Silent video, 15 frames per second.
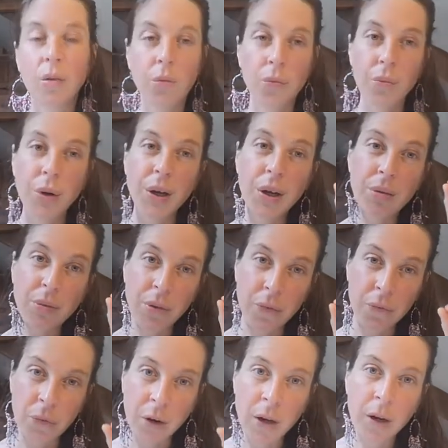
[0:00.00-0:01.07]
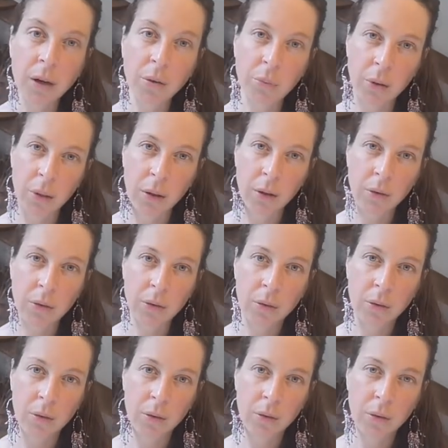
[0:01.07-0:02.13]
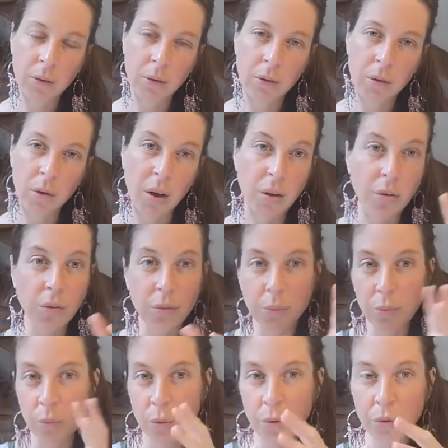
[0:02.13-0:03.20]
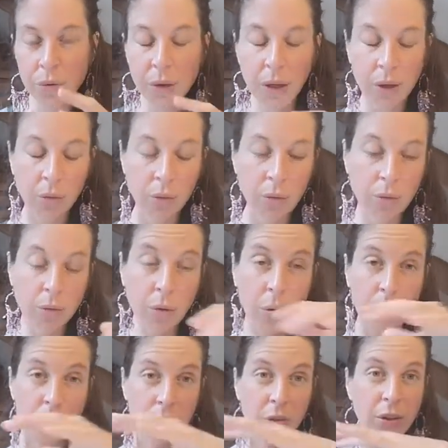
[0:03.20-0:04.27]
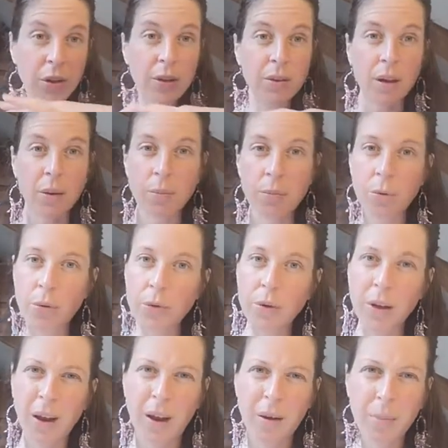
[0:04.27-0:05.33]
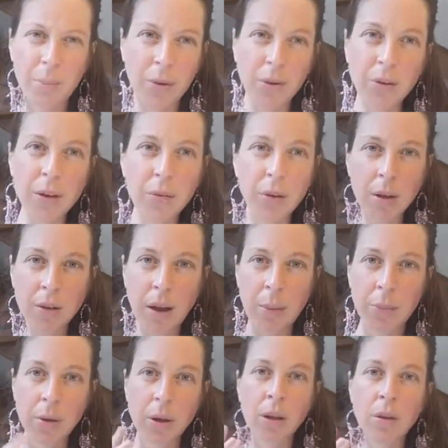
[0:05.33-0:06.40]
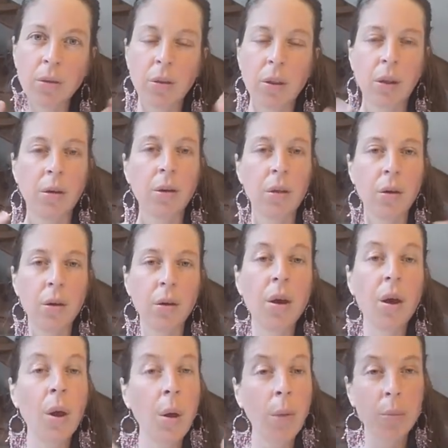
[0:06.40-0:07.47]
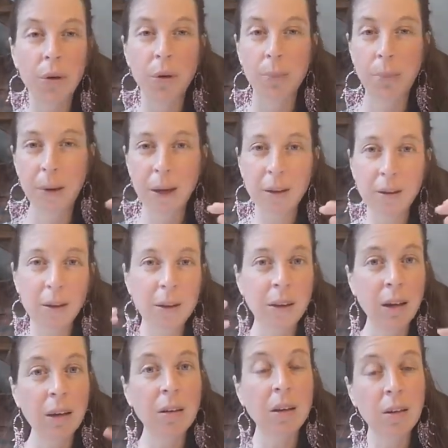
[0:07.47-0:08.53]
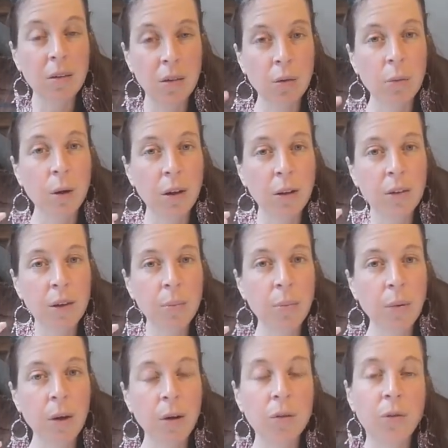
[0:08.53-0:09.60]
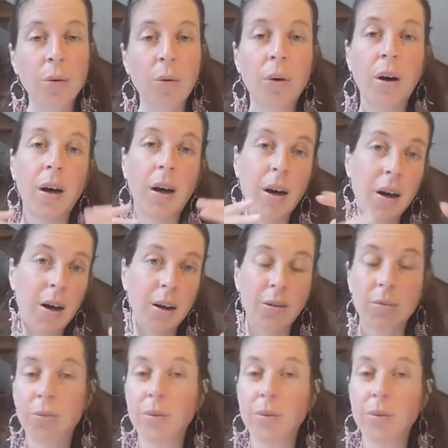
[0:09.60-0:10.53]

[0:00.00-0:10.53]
really refined with it and more you get to know your own system more you can perceive what is happening into the other but the basic techniques is quite simple and so I,